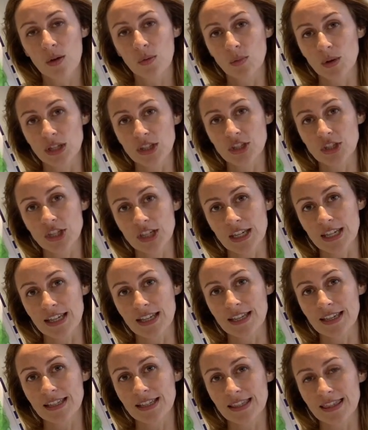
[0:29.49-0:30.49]
which
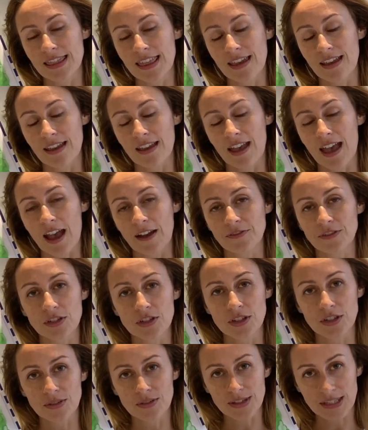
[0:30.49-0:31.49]
is the
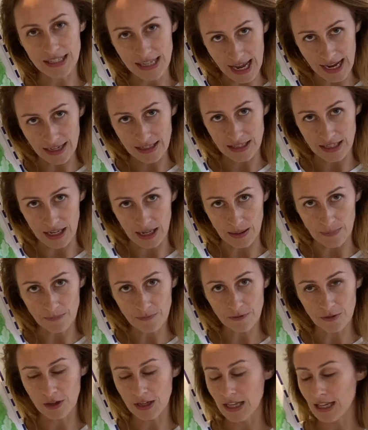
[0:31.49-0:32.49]
afternoon snack time
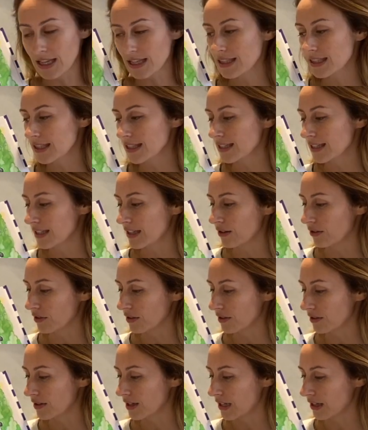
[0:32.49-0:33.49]
for kids here
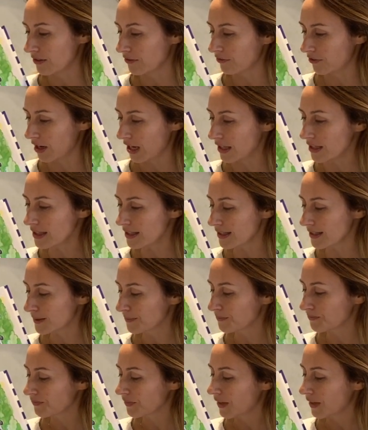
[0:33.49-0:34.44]
in, in France.